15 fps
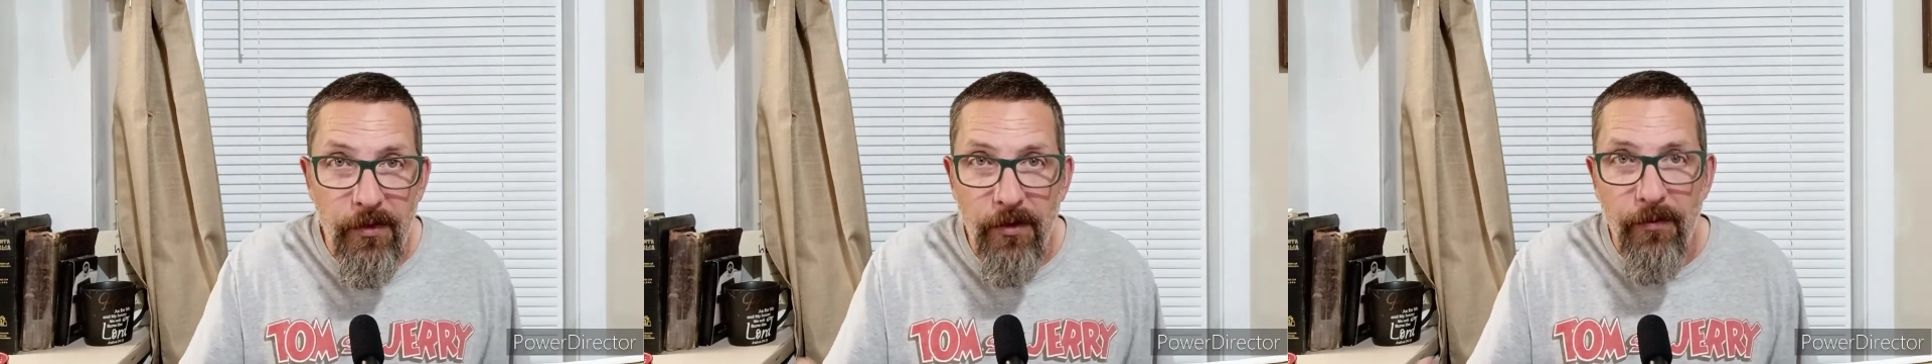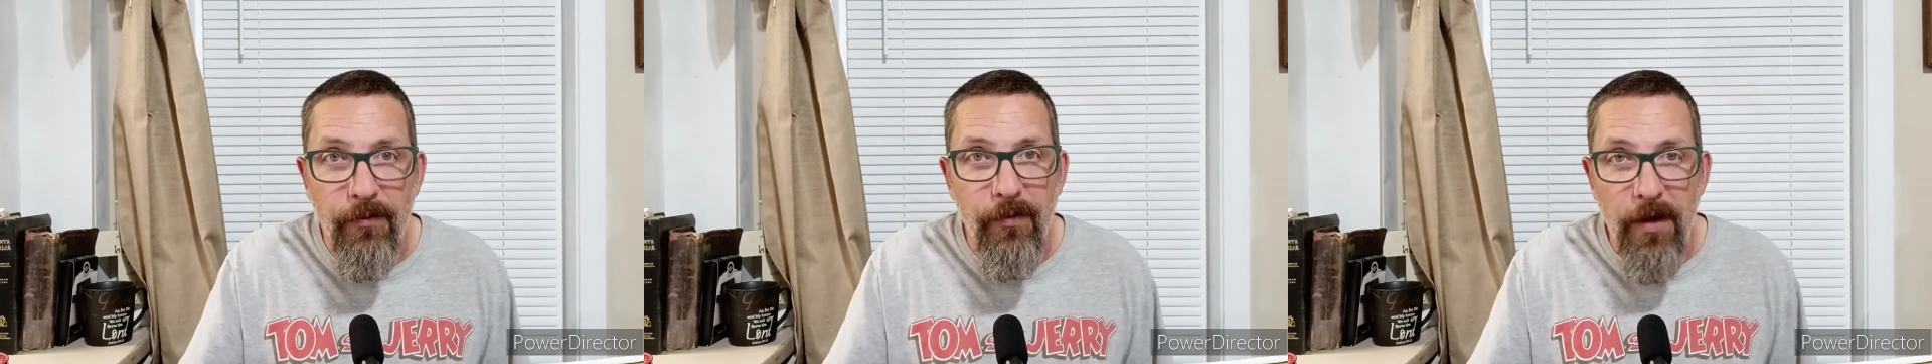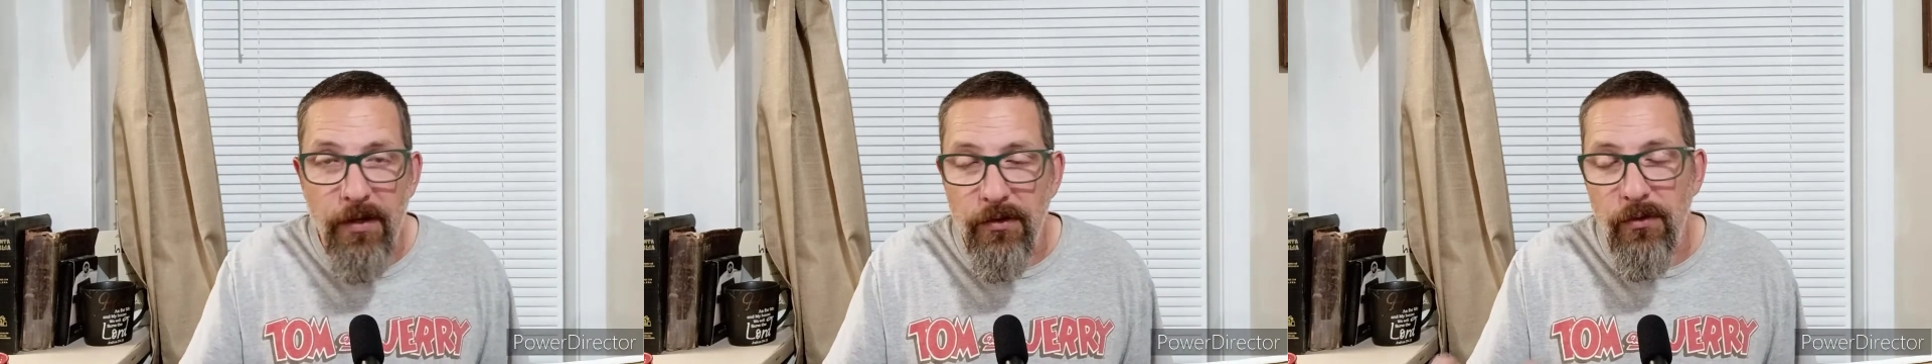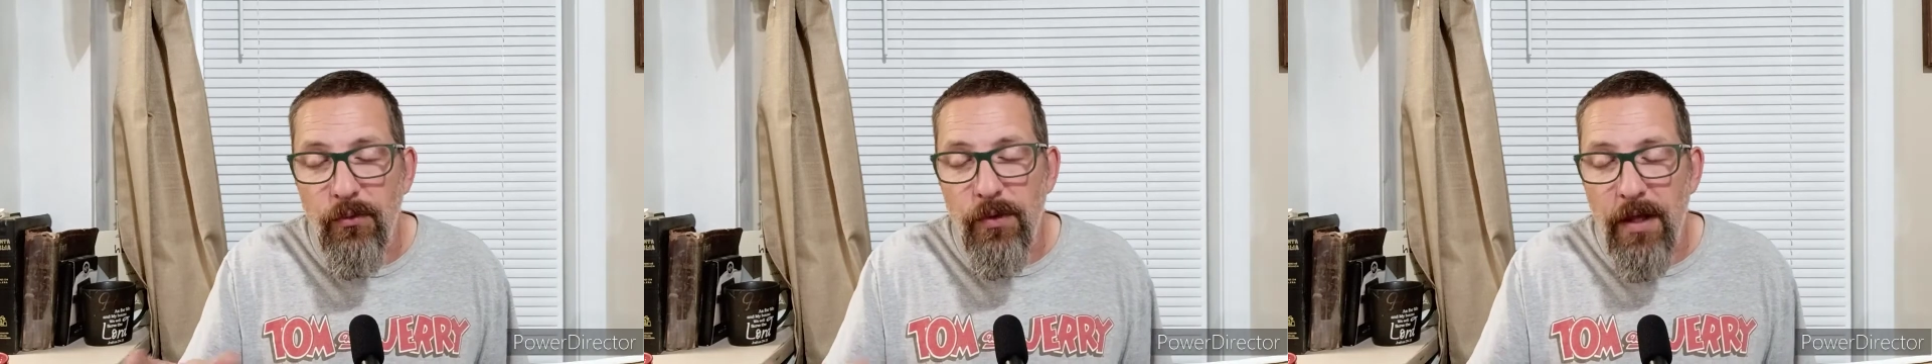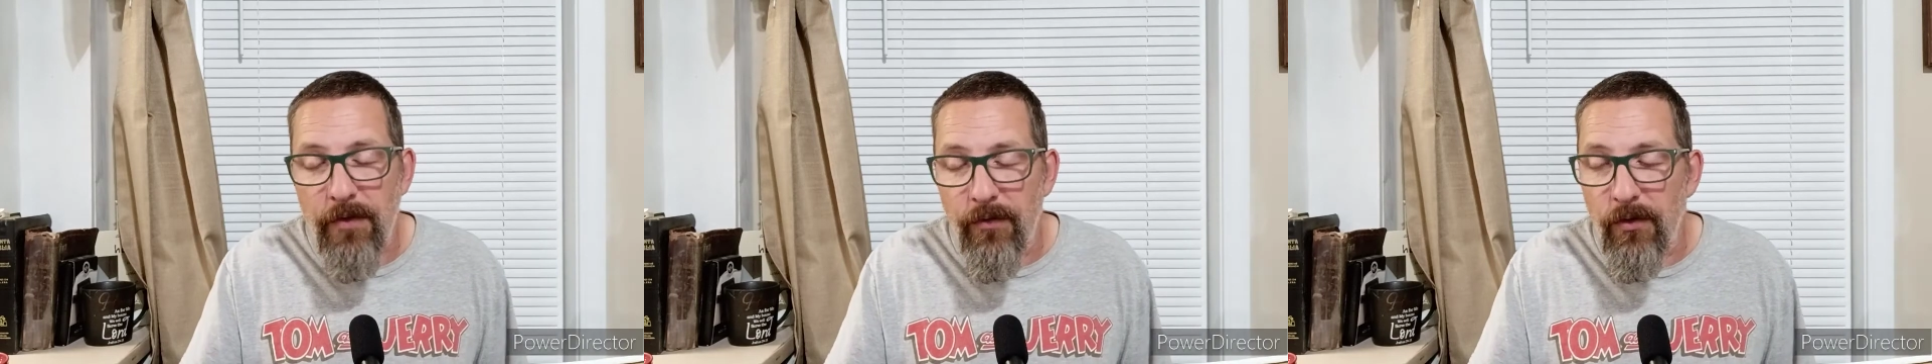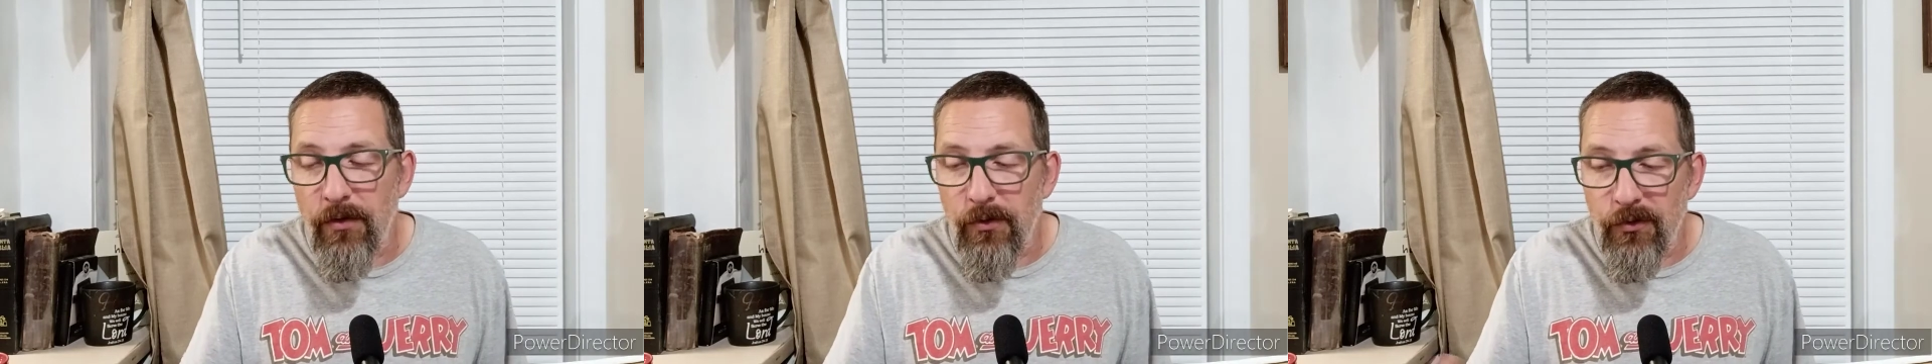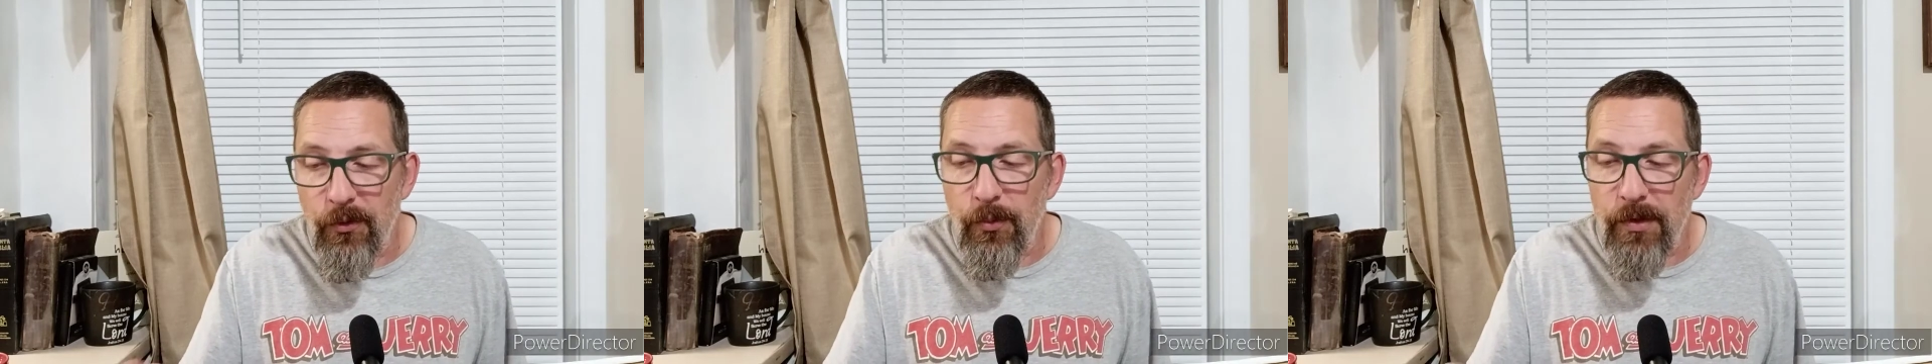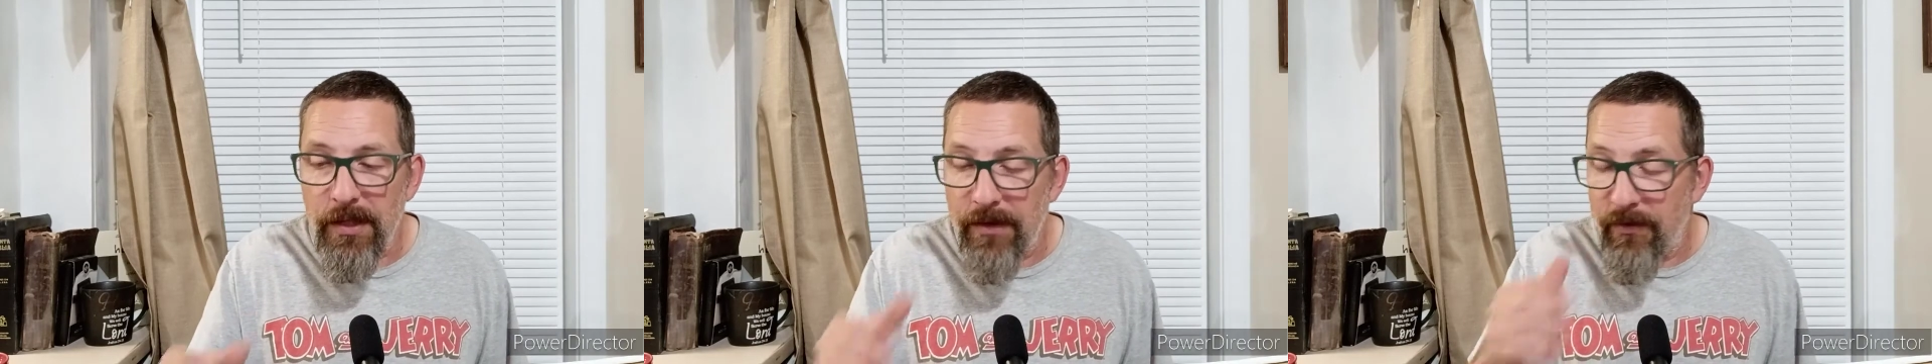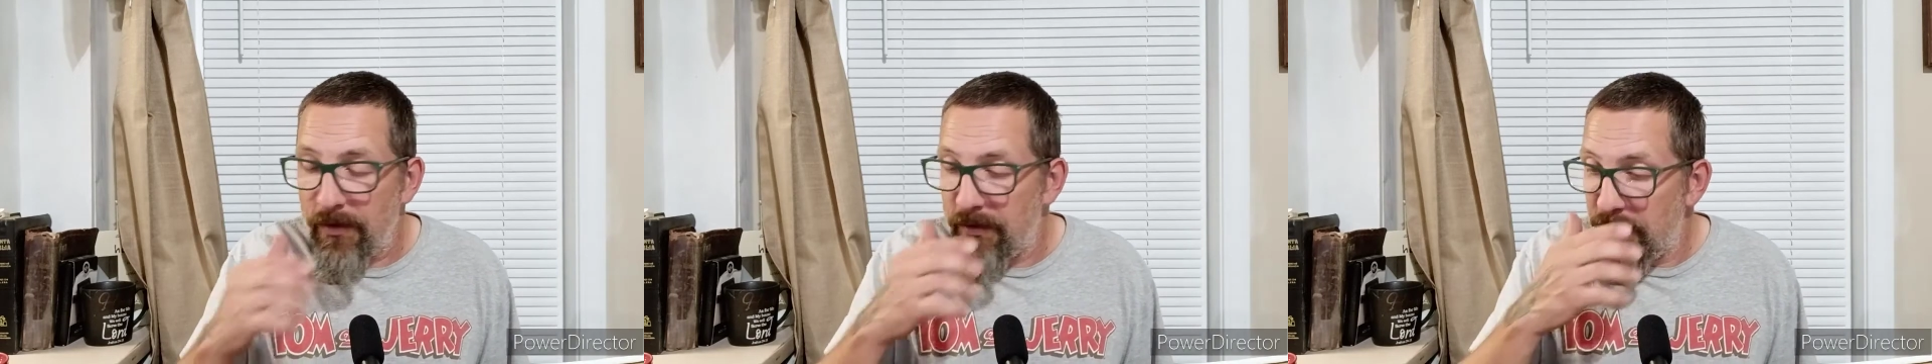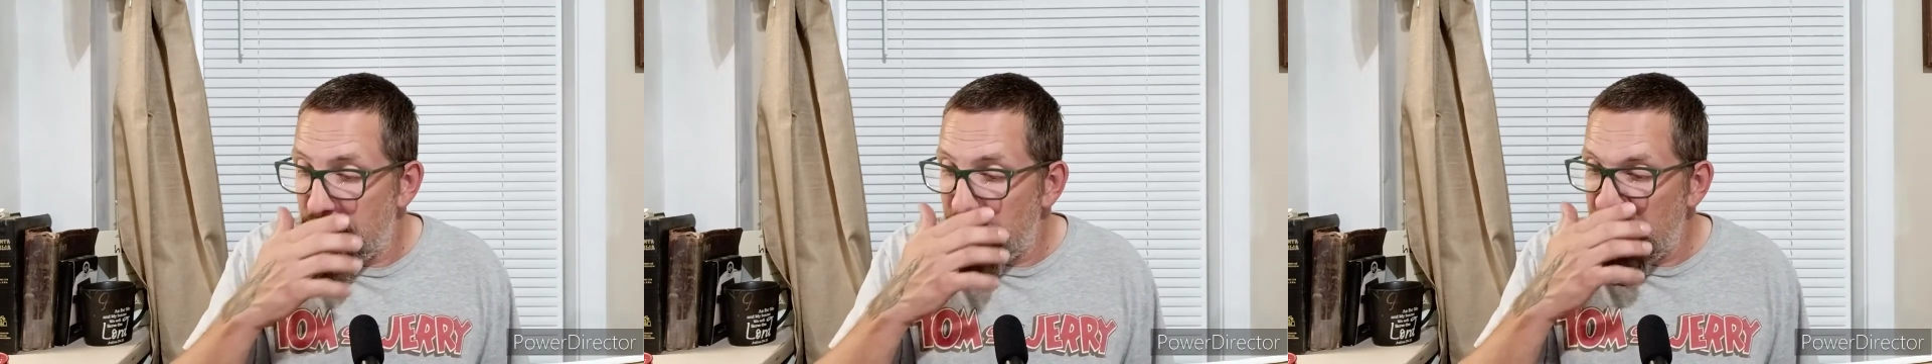or your friend or whatever who's a
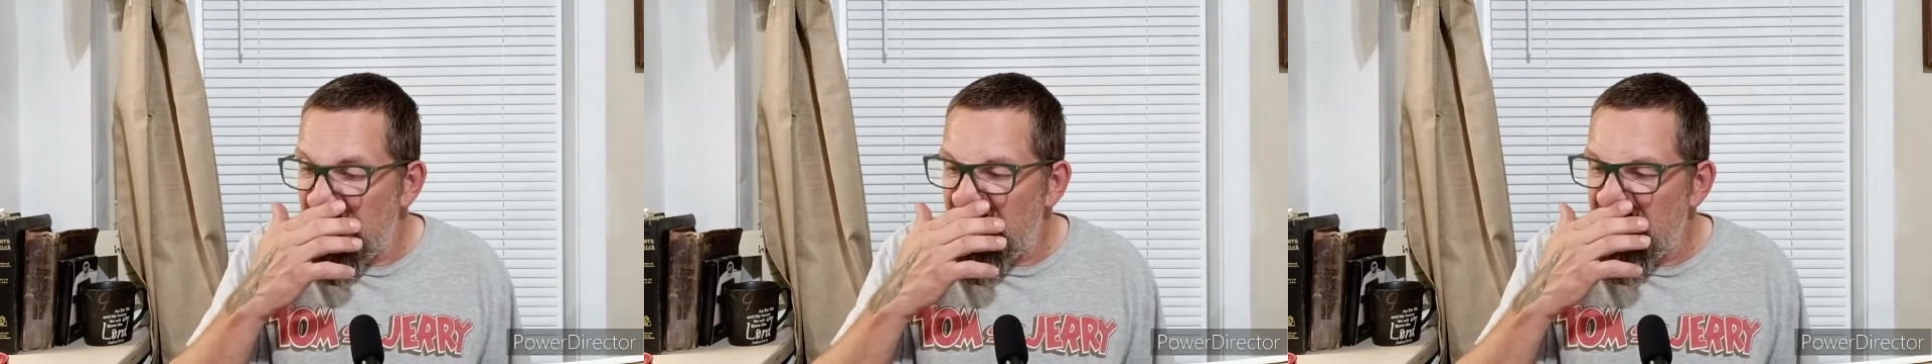believer to